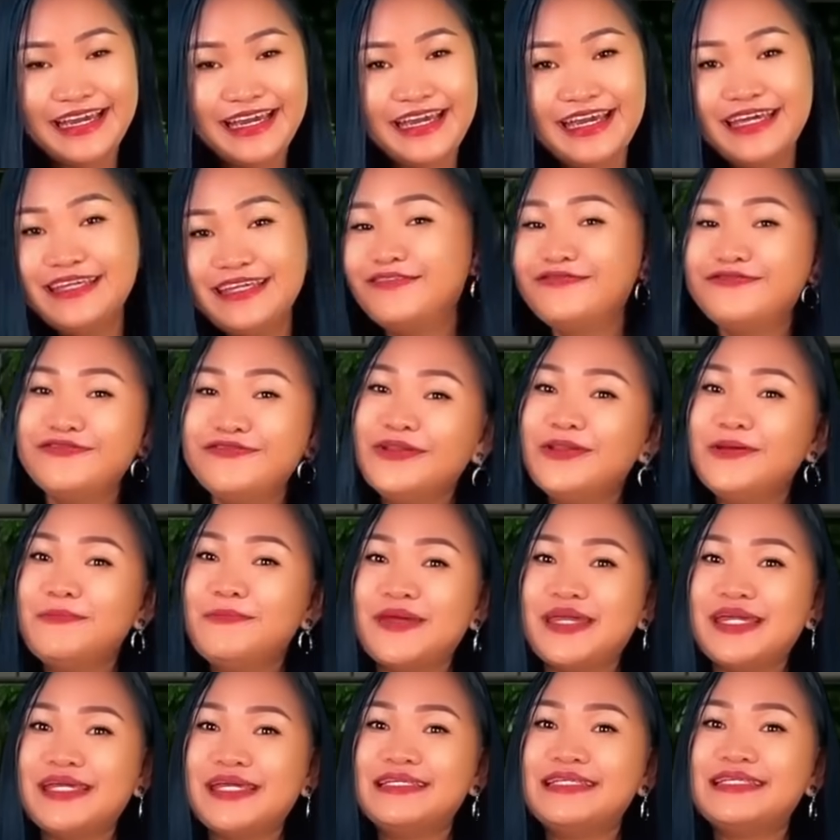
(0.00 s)
In the
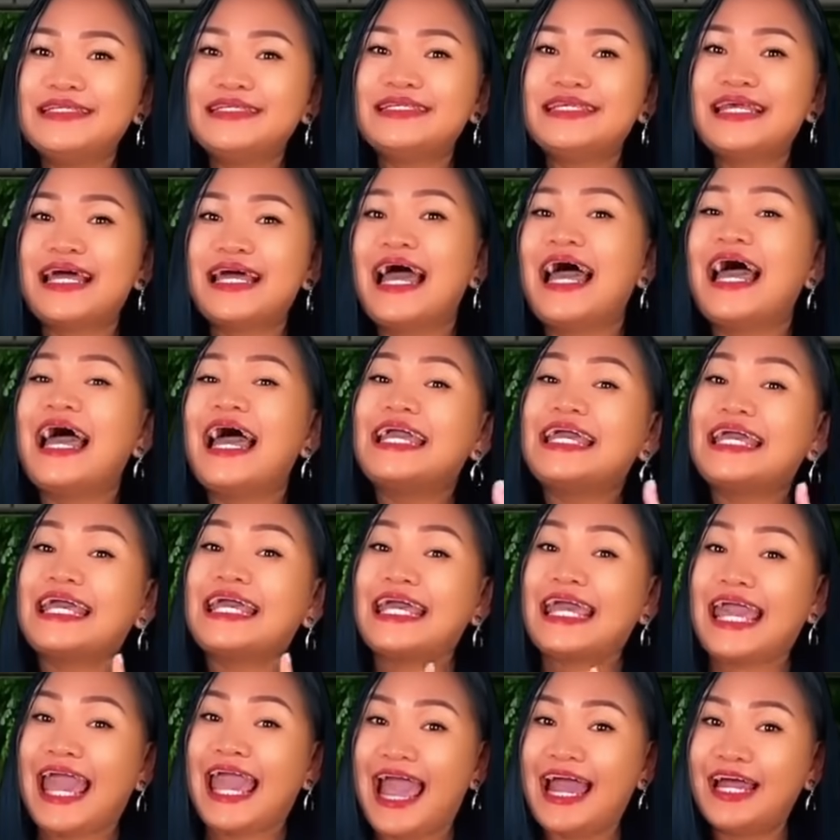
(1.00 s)
Philippines,
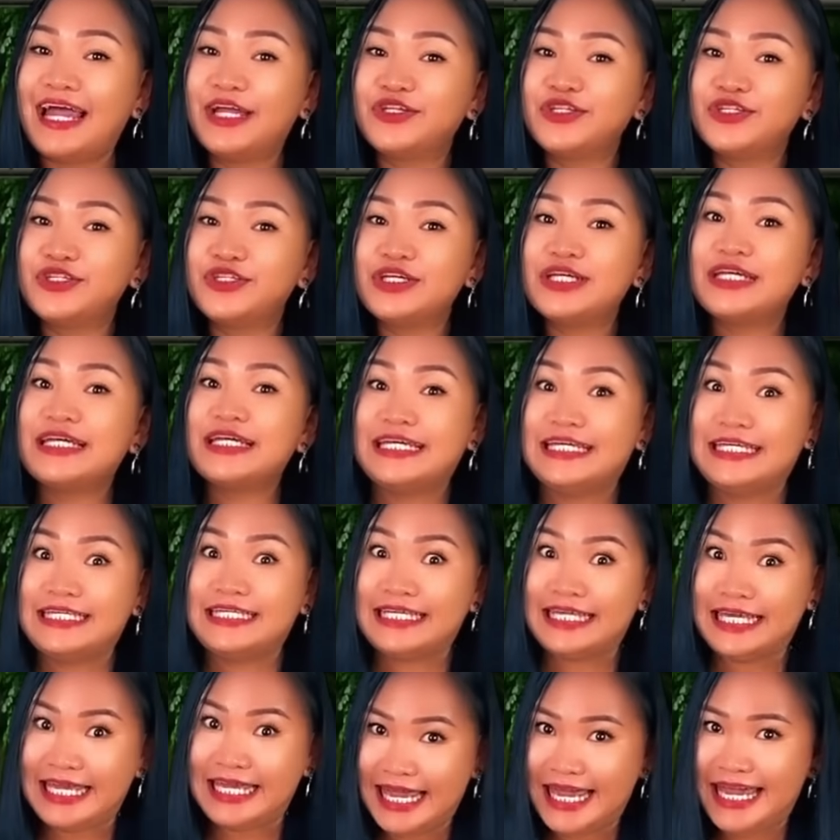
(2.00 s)
cash
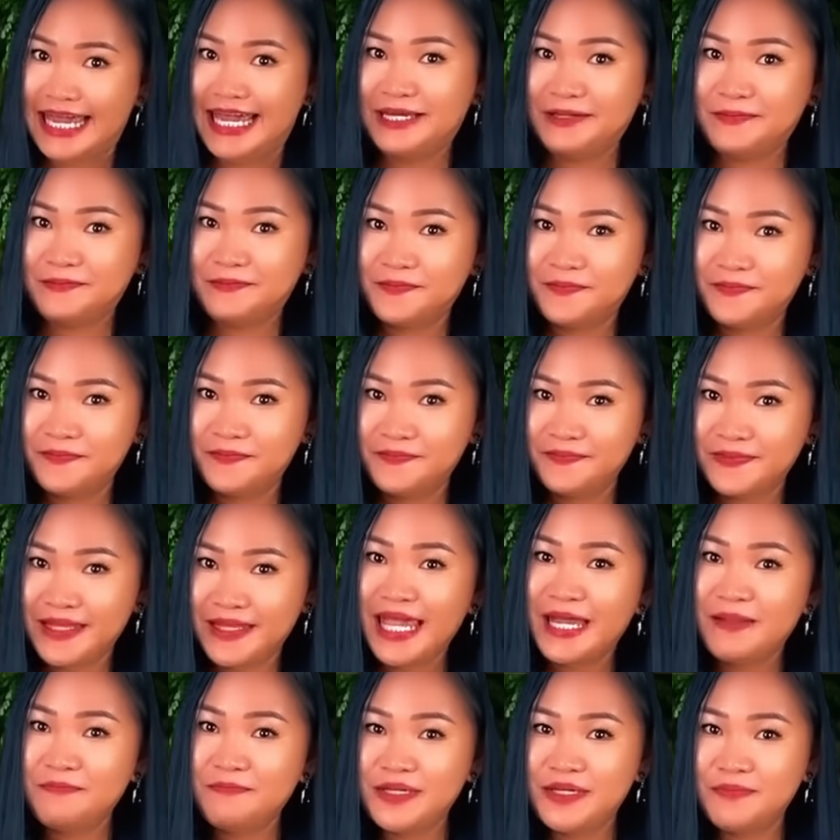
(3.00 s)
is king,
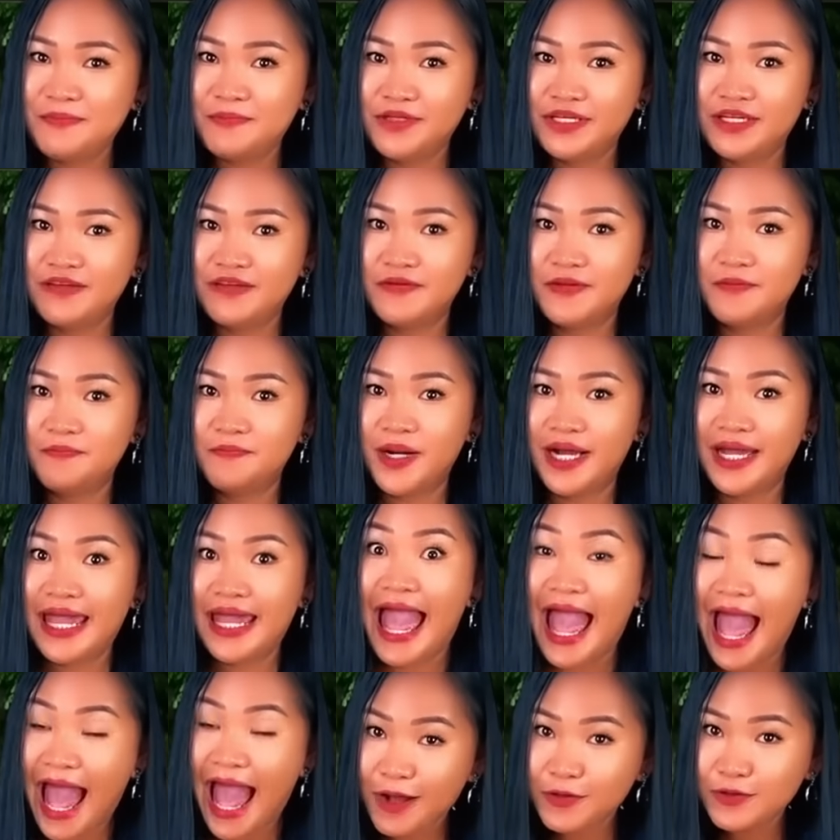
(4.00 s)
and people even buy
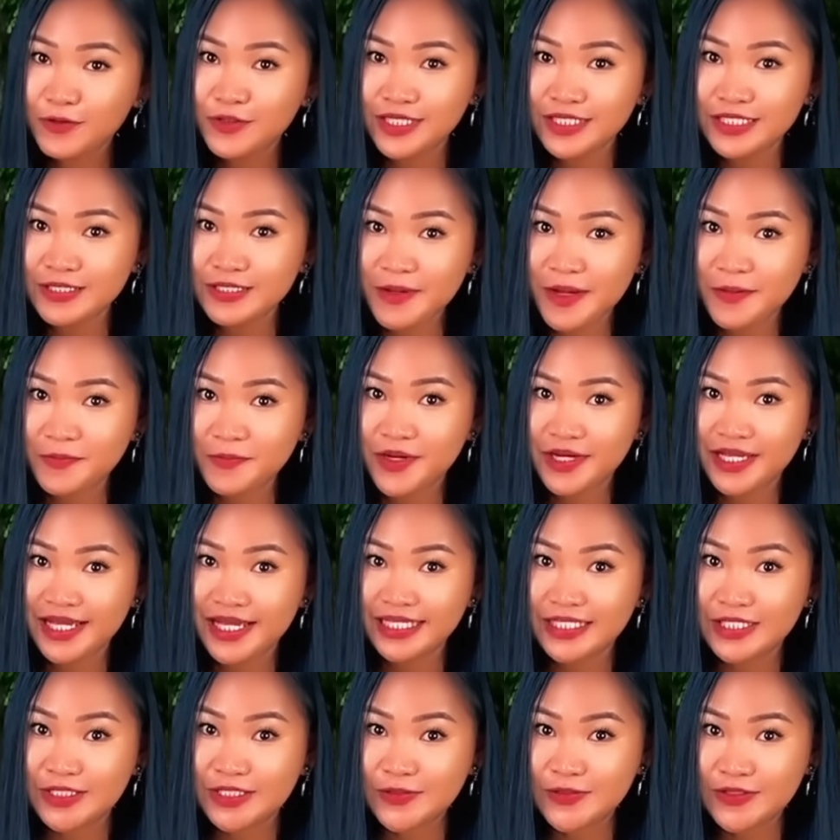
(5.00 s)
houses by
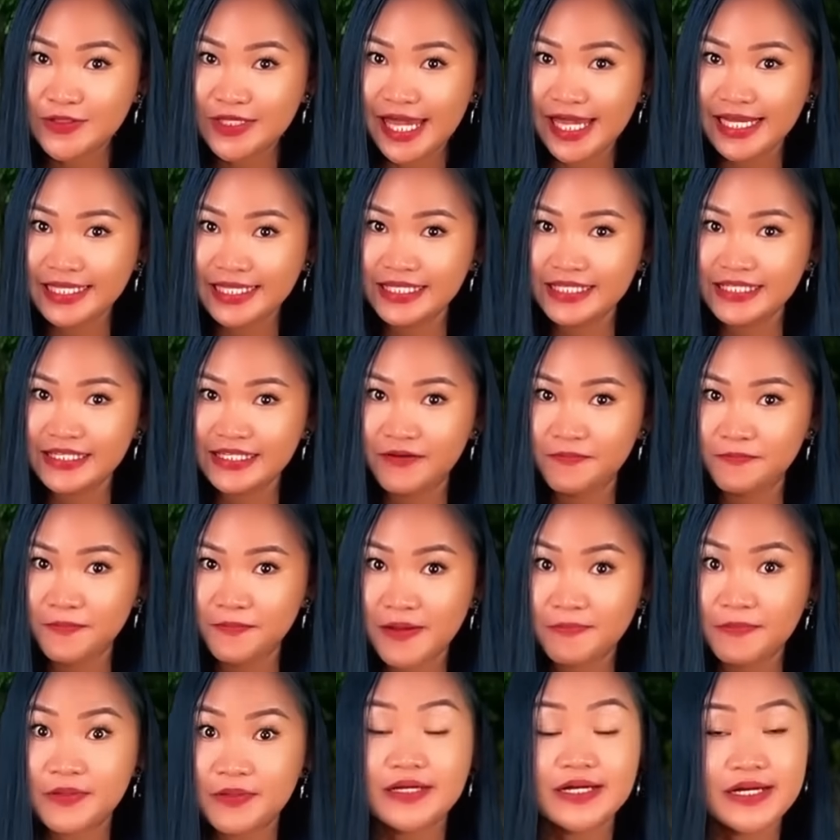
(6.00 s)
bringing suitcases of
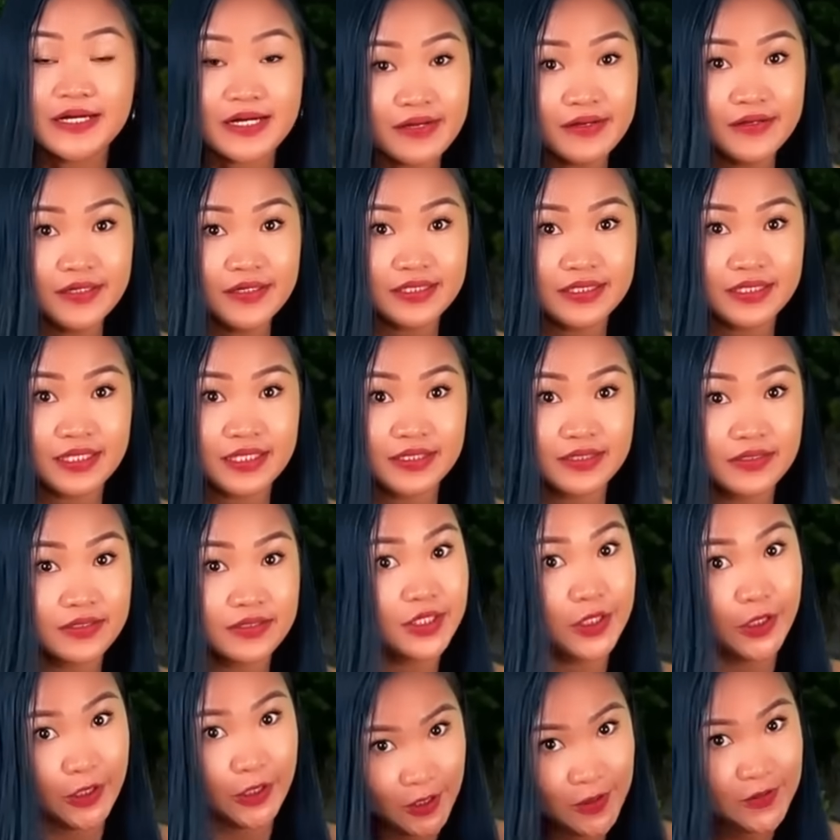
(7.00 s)
paper currency to
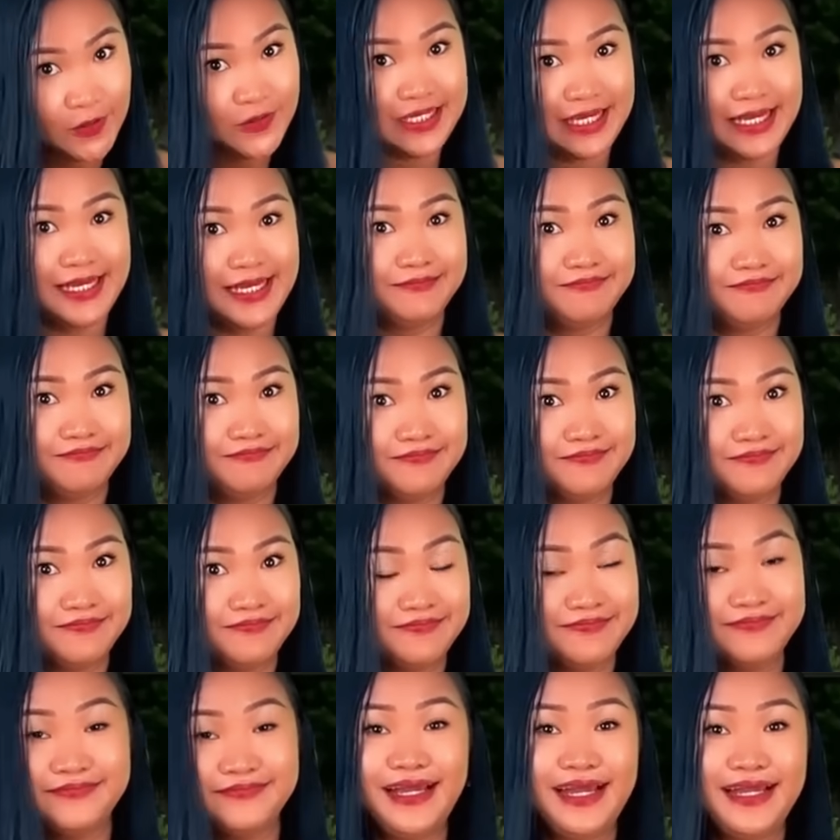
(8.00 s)
the closing.
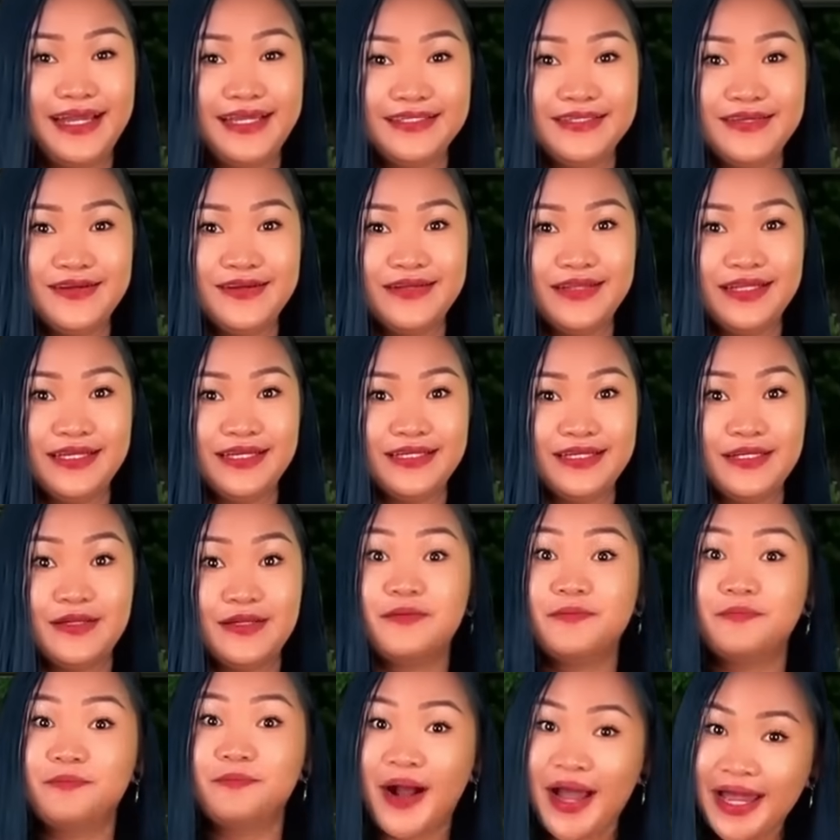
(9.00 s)
I certainly
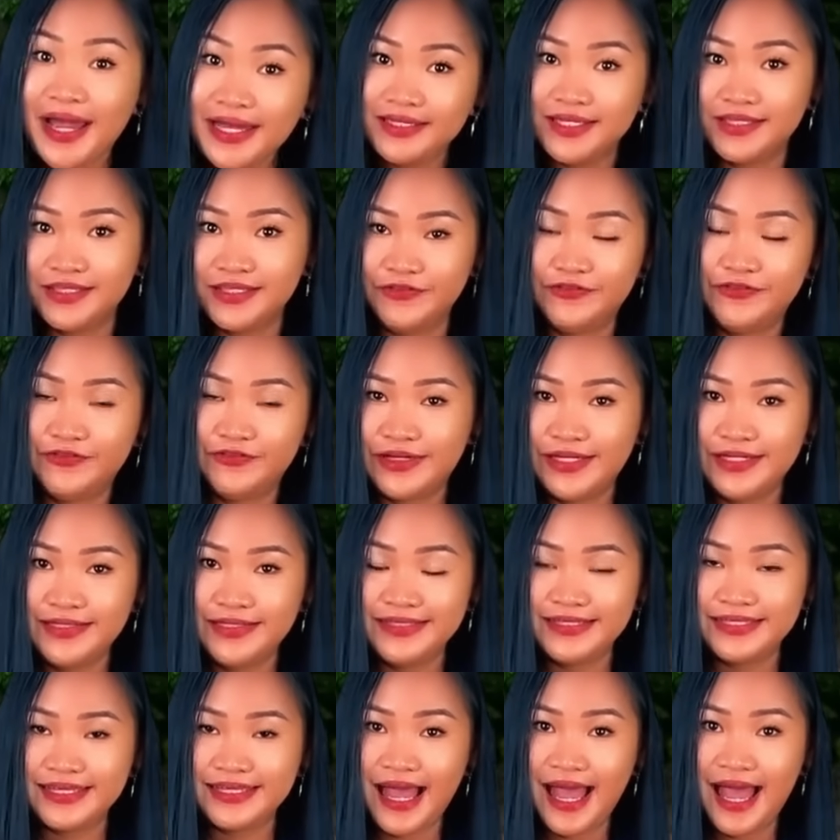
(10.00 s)
didn't mind the
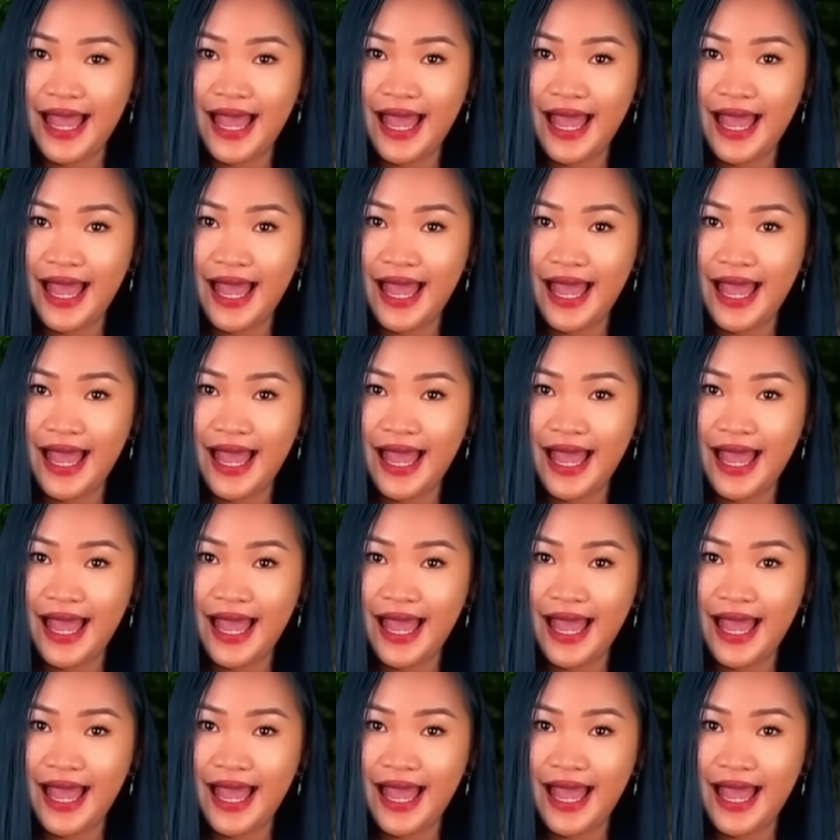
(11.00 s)
difference,